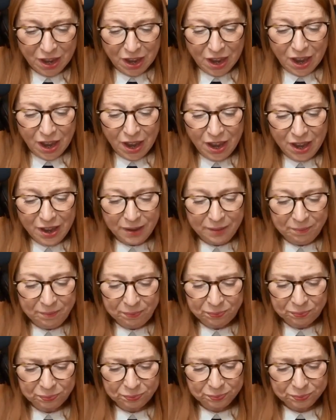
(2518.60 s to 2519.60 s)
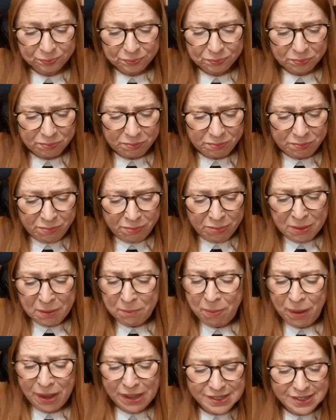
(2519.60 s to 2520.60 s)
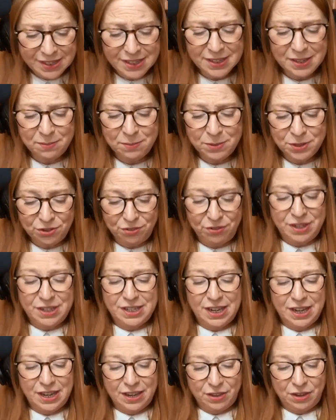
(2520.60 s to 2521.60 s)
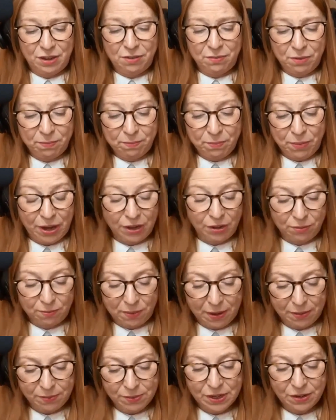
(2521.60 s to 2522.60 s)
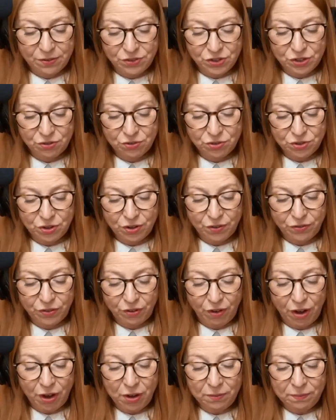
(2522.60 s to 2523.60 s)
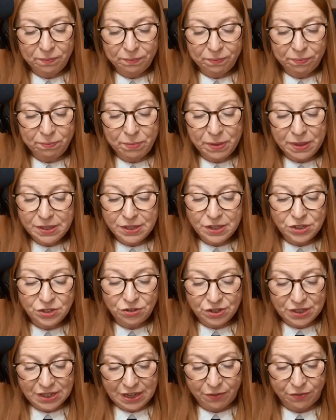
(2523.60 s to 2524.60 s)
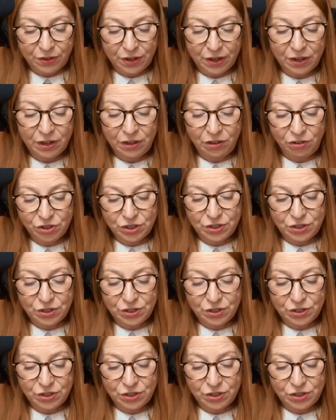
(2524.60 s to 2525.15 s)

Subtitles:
Pat says, I'm sorry to hear that you might not be able to have children of your own, but this is not definite, and lots